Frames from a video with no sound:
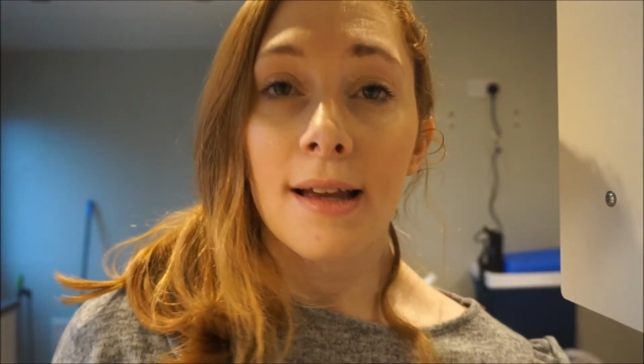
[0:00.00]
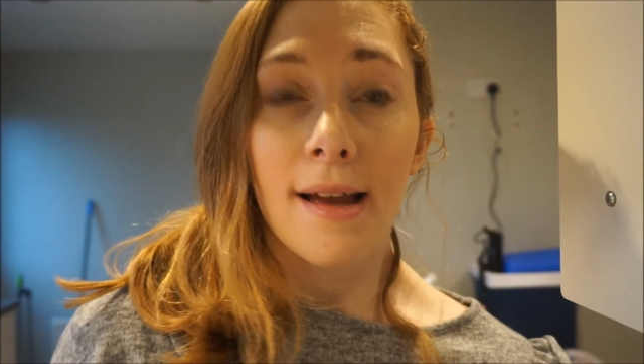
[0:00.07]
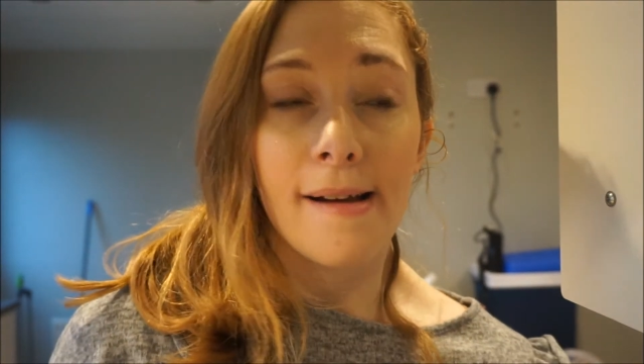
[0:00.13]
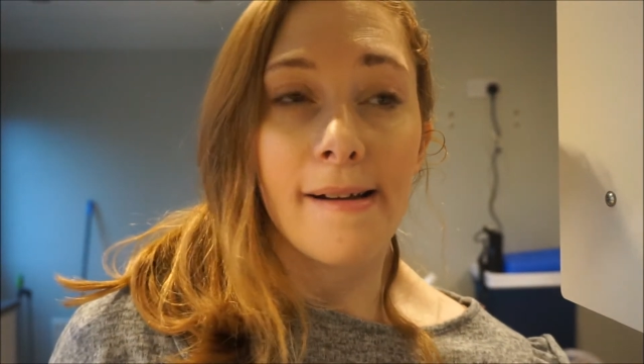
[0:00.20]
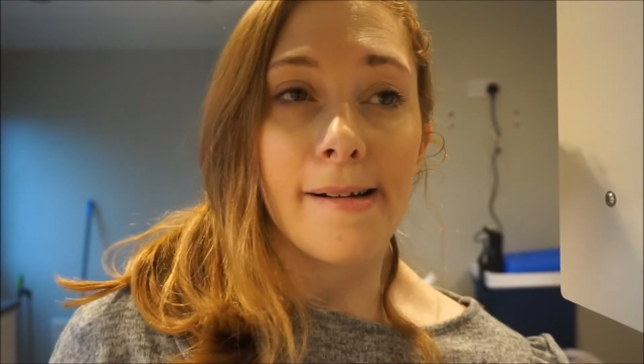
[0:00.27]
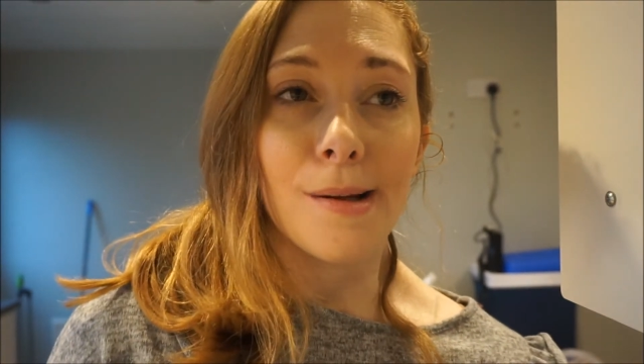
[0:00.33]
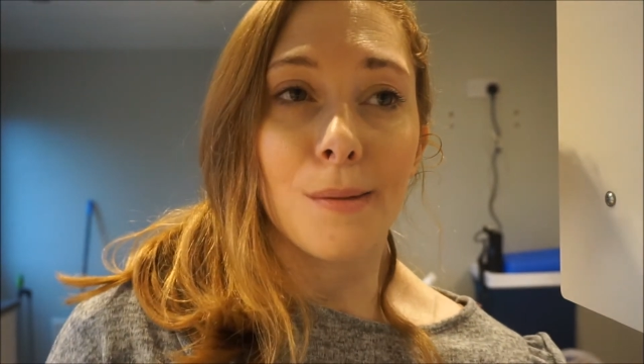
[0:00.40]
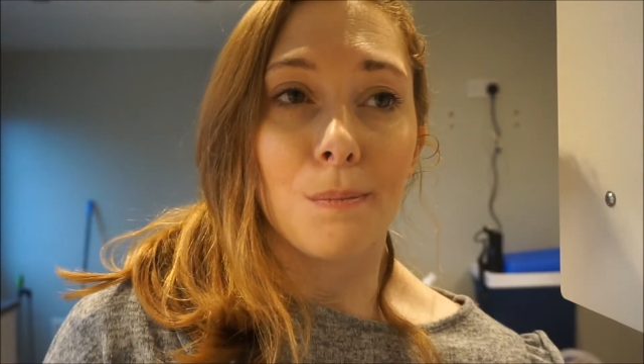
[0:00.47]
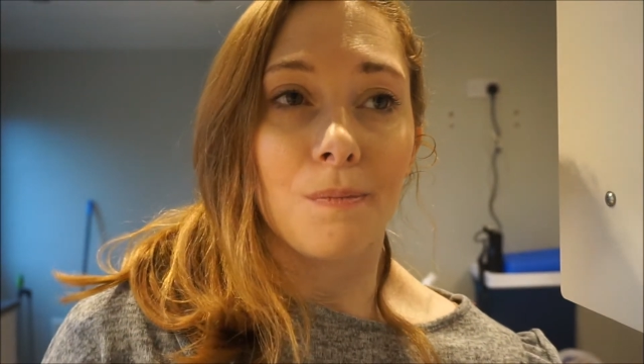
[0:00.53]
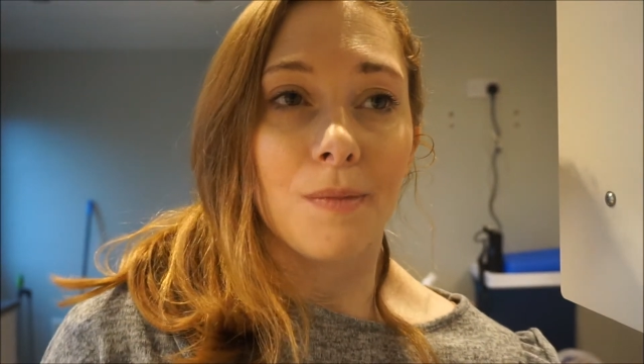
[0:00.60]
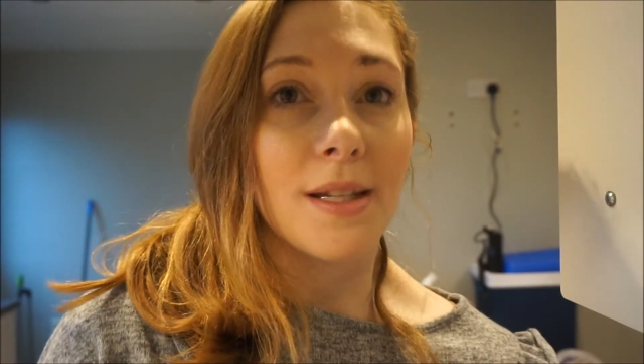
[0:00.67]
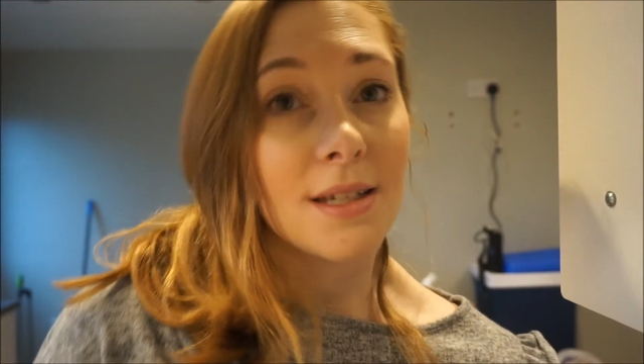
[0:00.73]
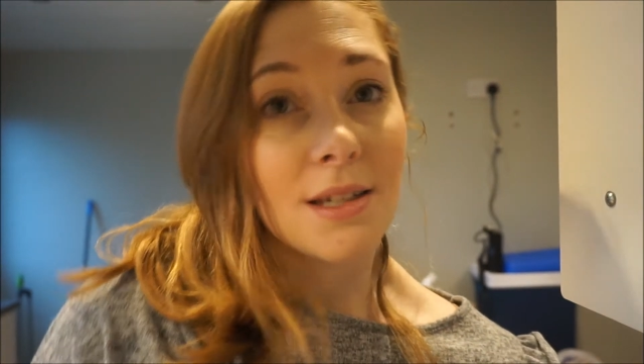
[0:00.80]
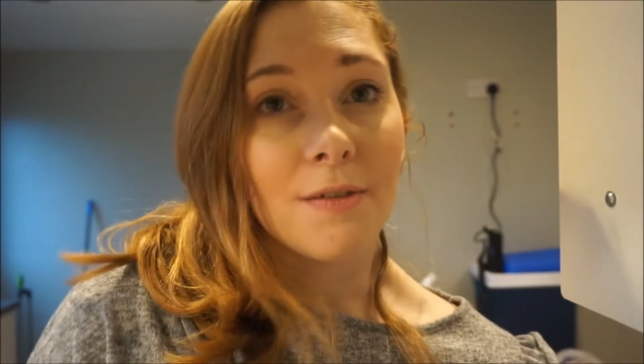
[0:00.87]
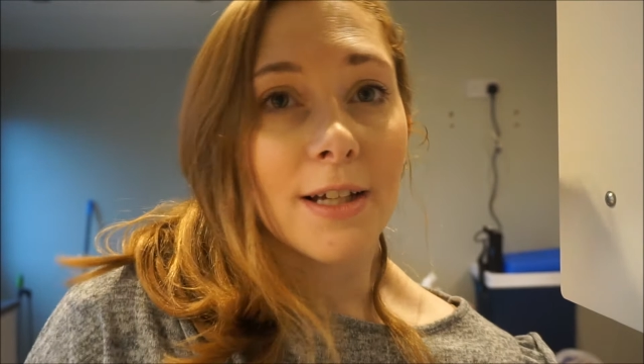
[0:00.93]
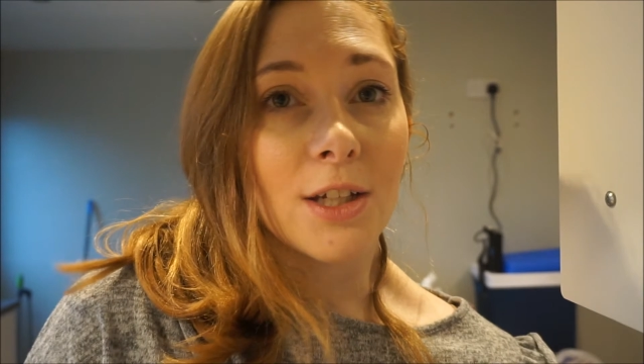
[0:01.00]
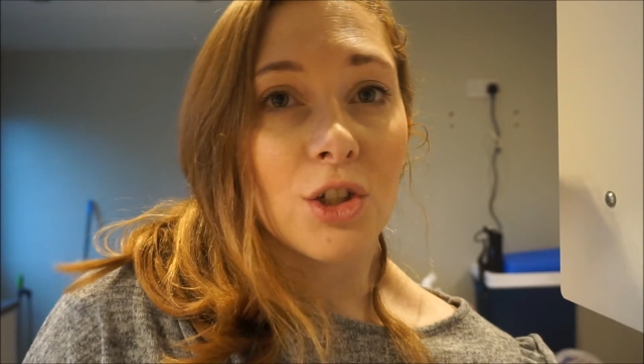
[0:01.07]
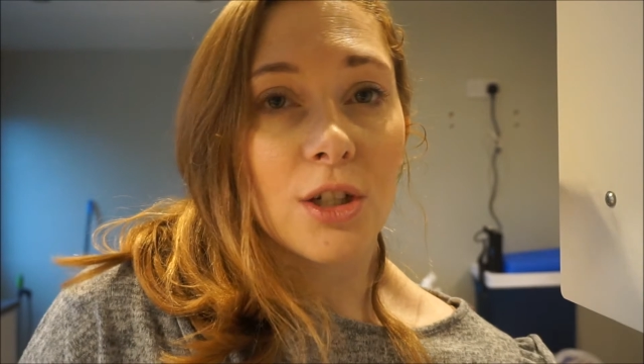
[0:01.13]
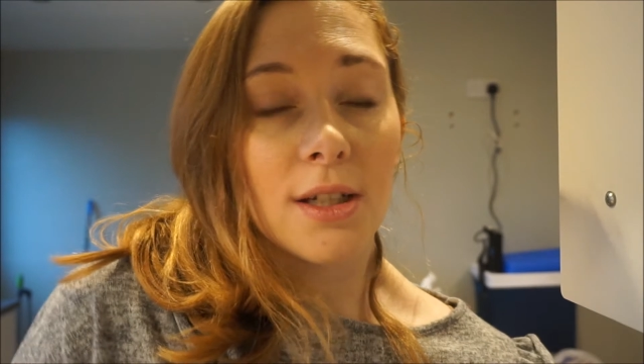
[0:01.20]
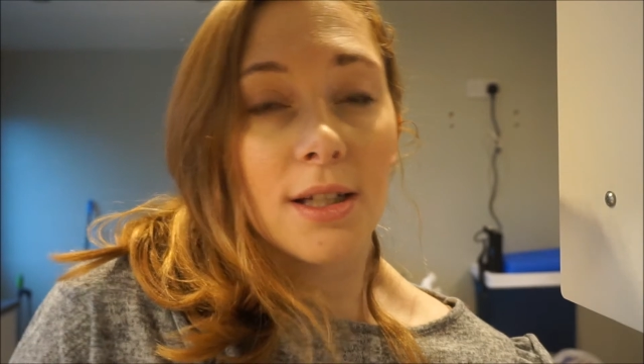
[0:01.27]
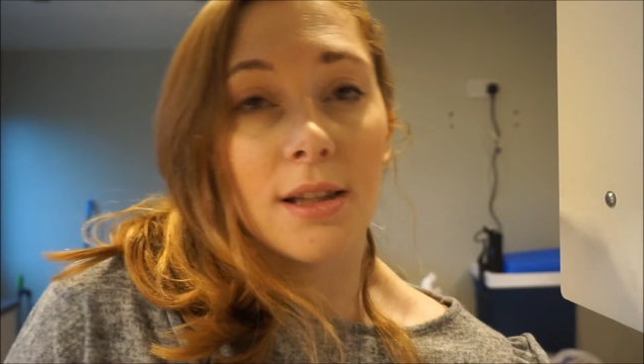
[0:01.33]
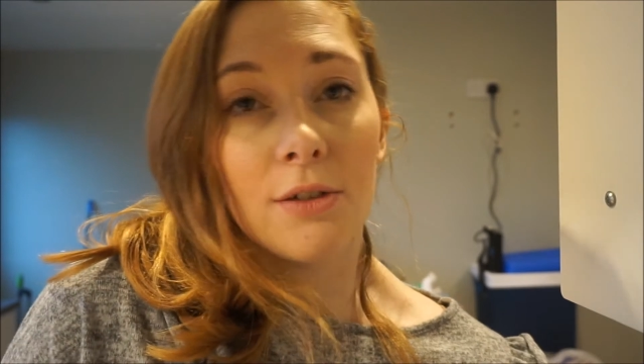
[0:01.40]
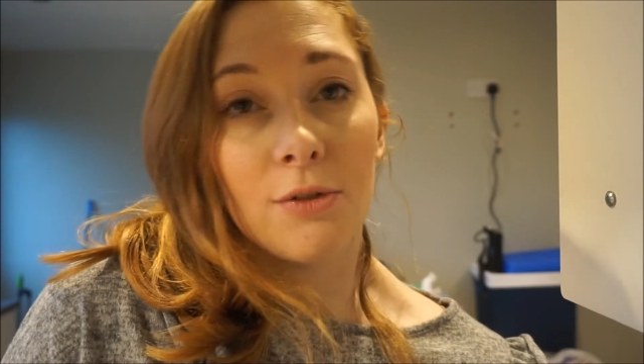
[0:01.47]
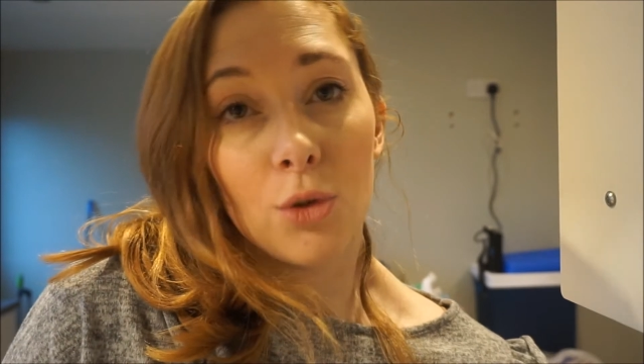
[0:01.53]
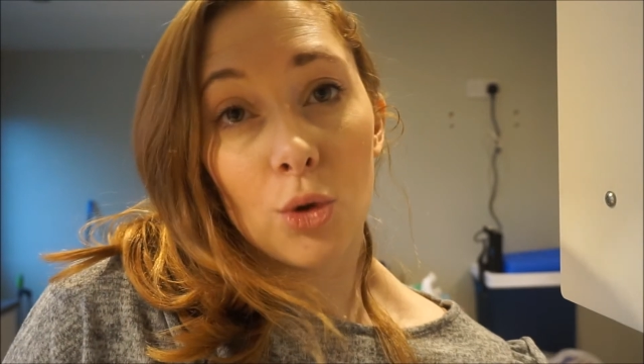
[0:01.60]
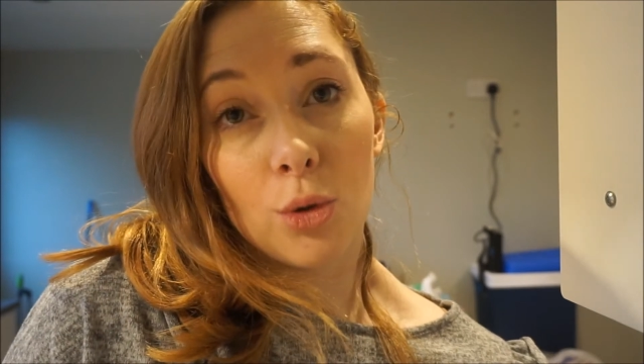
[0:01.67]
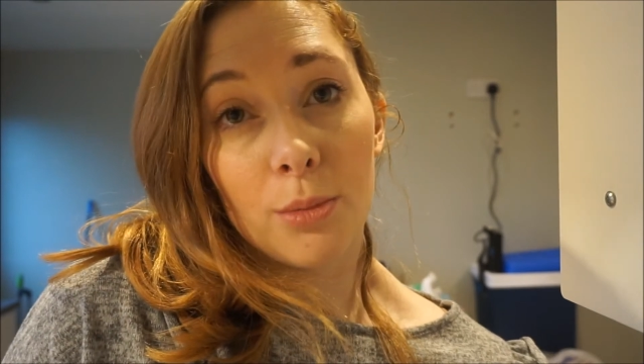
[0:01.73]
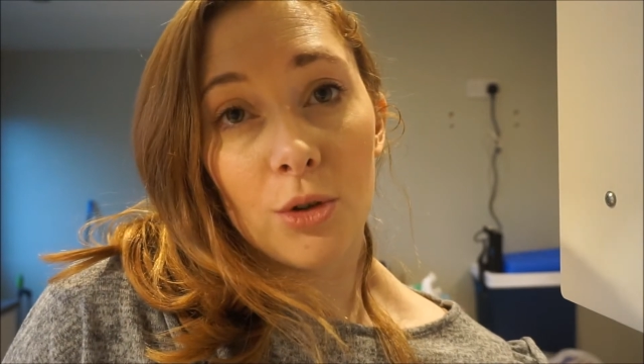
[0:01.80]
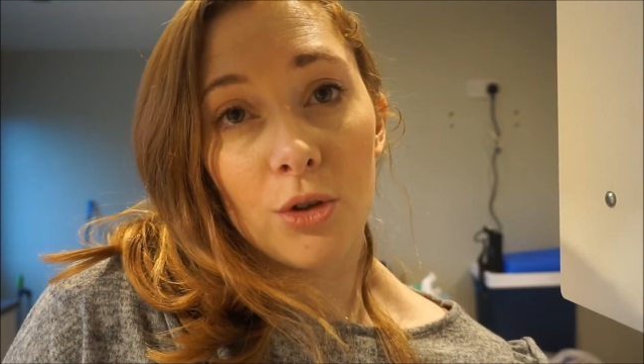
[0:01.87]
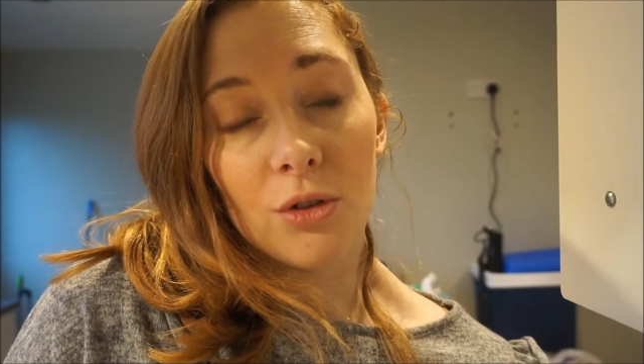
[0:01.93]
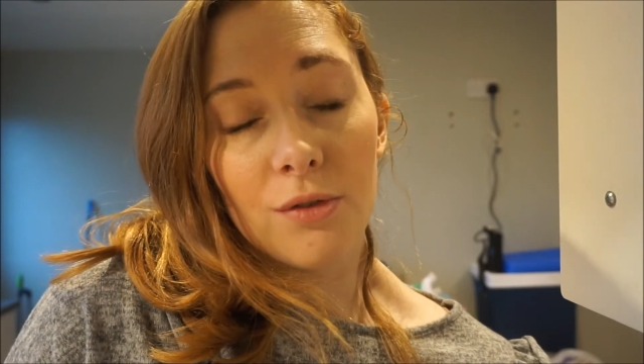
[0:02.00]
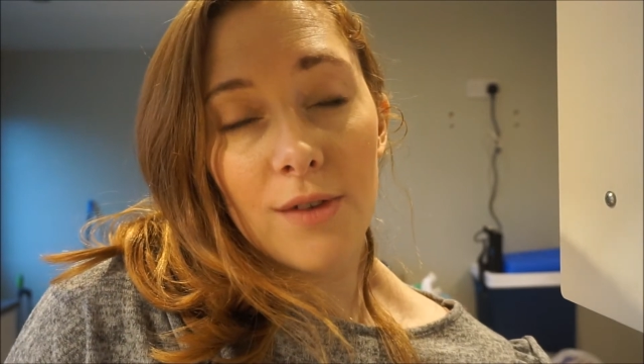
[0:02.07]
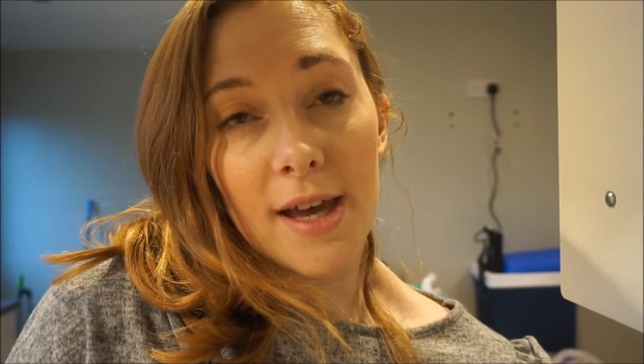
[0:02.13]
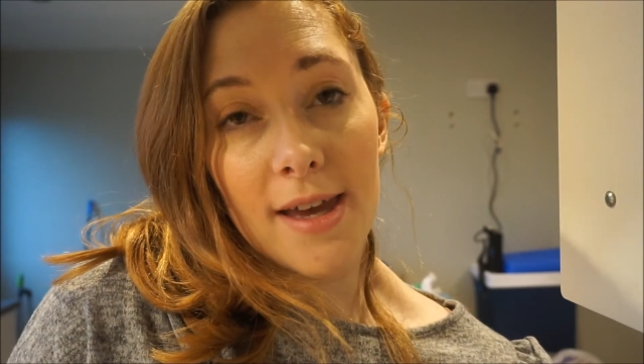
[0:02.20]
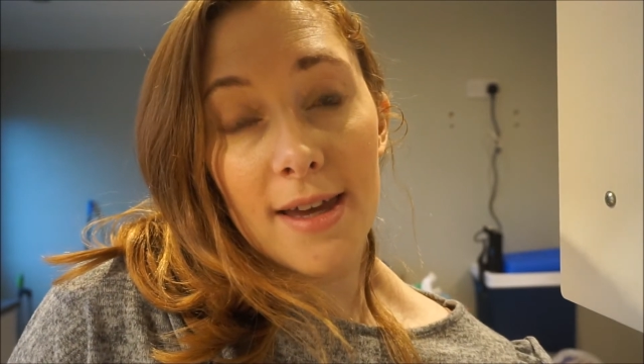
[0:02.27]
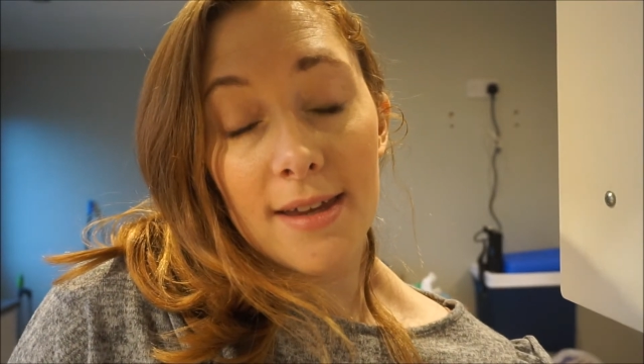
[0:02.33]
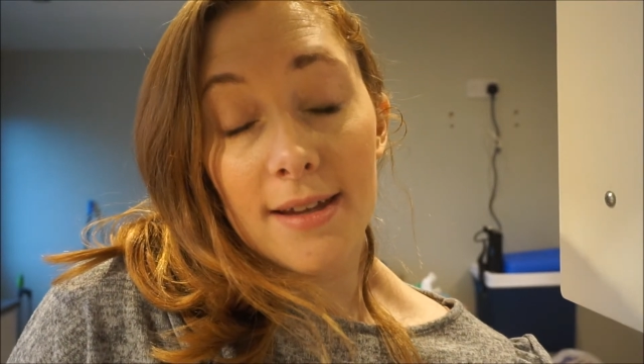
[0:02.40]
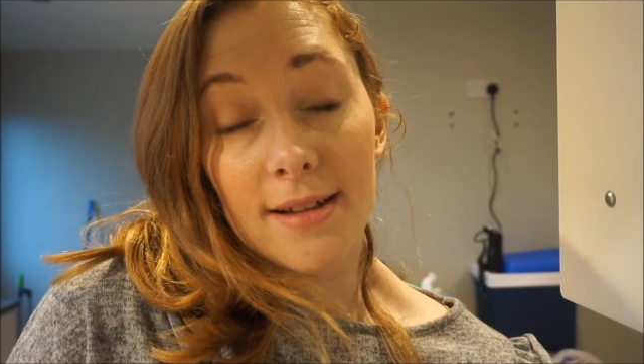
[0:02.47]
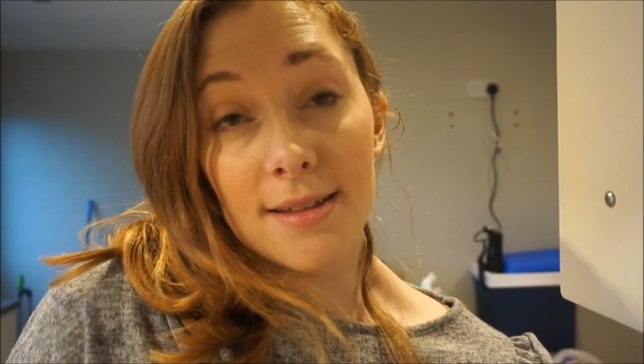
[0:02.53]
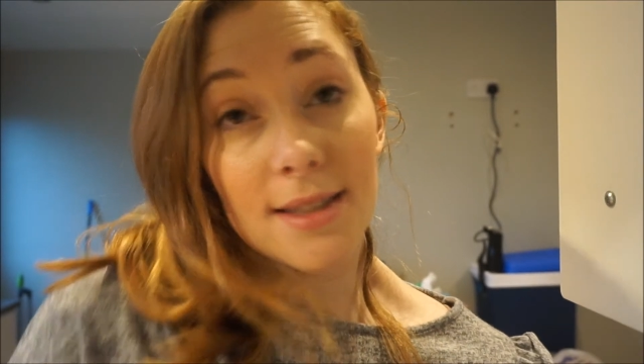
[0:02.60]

intervention in the form of a